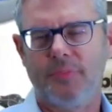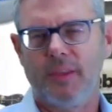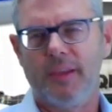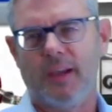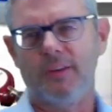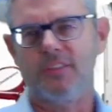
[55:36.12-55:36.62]

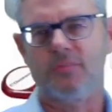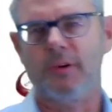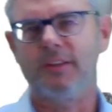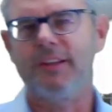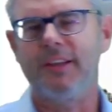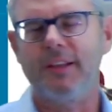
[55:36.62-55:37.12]
How does
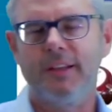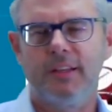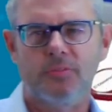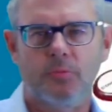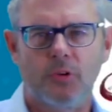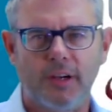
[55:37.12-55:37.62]
one-click
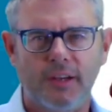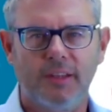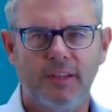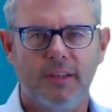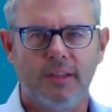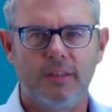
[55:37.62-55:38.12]
cleaners work?
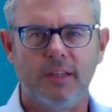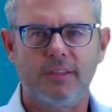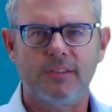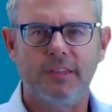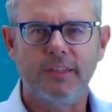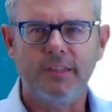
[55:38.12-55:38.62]

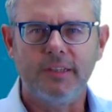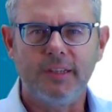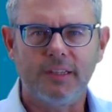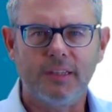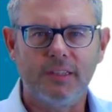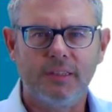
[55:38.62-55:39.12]
There's a
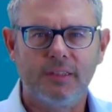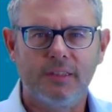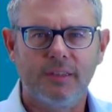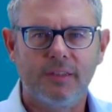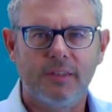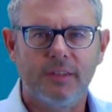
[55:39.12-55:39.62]
little
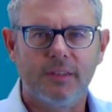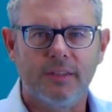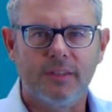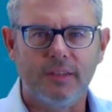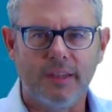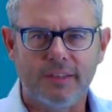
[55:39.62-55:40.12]

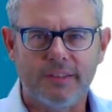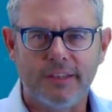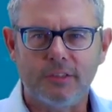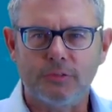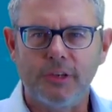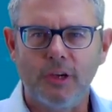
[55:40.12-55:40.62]

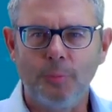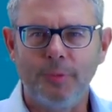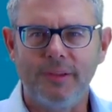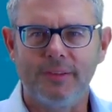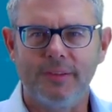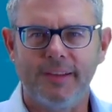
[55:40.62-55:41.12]
rope
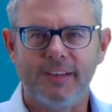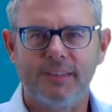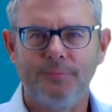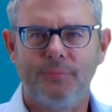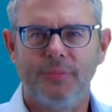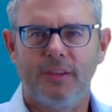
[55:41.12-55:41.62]
in
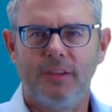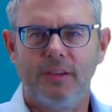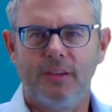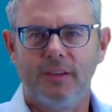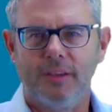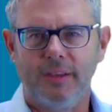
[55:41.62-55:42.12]
there,
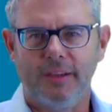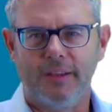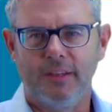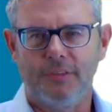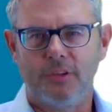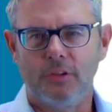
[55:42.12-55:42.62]
and
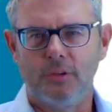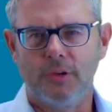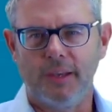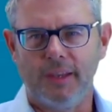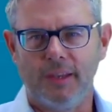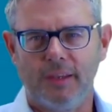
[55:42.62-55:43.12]
if you do
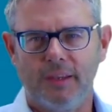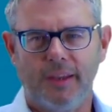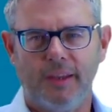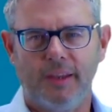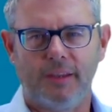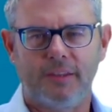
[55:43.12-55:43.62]

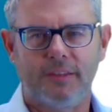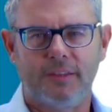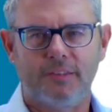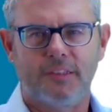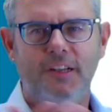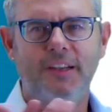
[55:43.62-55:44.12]
a
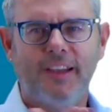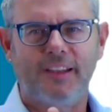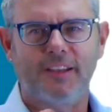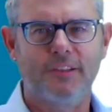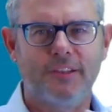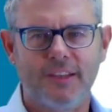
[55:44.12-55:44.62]
click
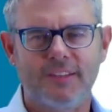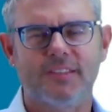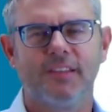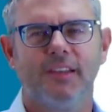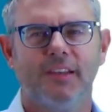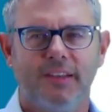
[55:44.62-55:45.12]
on this,
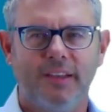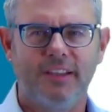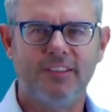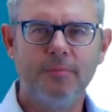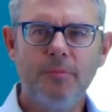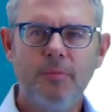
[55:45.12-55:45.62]

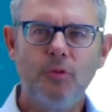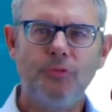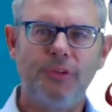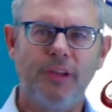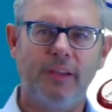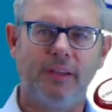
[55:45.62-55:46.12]
it's
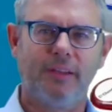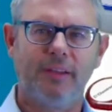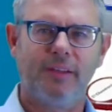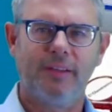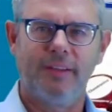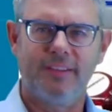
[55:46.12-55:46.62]
moving
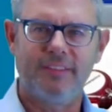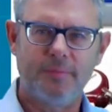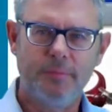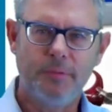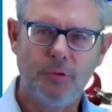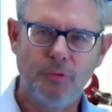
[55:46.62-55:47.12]

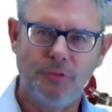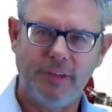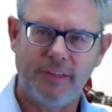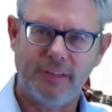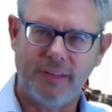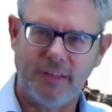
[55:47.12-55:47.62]

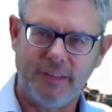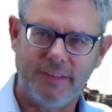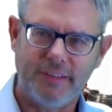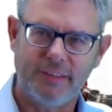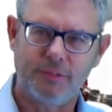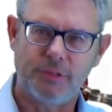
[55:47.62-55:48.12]
a
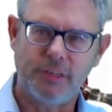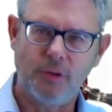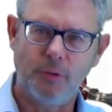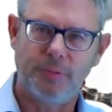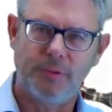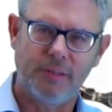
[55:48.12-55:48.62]
little
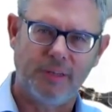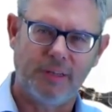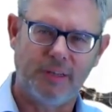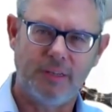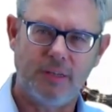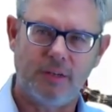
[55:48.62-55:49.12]
rope
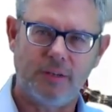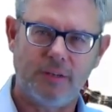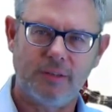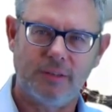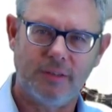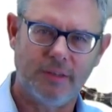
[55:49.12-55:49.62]

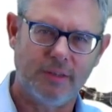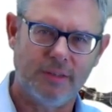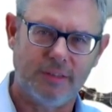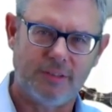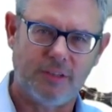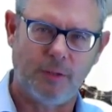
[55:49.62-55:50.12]
along
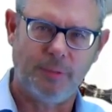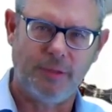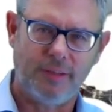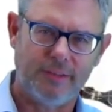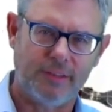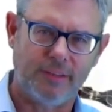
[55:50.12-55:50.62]
the top
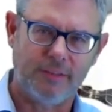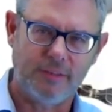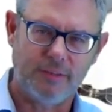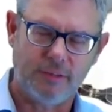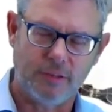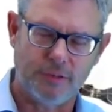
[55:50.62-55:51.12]
end
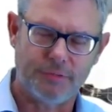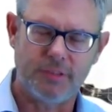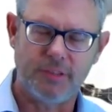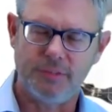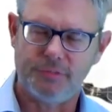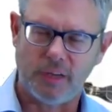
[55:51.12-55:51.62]
of
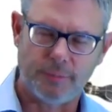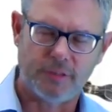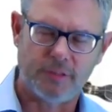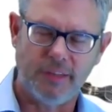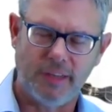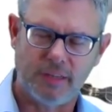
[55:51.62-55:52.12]
the fiber
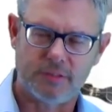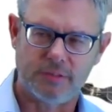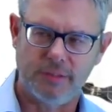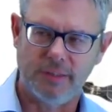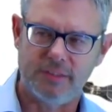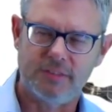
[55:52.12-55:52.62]

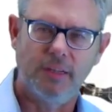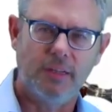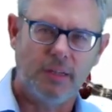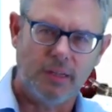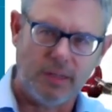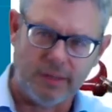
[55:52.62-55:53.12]
connector,
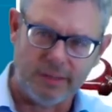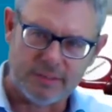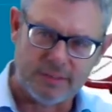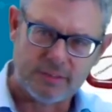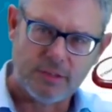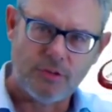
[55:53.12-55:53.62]
and
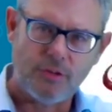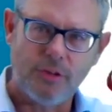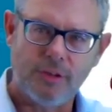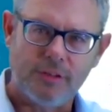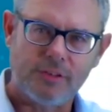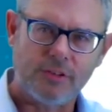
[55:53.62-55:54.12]
it's
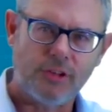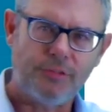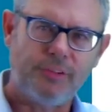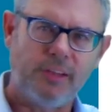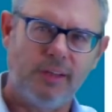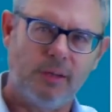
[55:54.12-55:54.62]

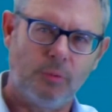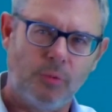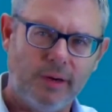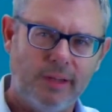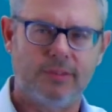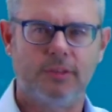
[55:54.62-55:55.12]
shifting
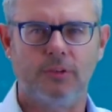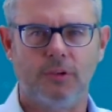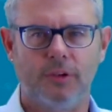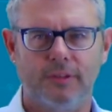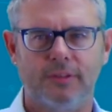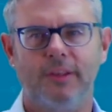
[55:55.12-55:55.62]
away the dirt.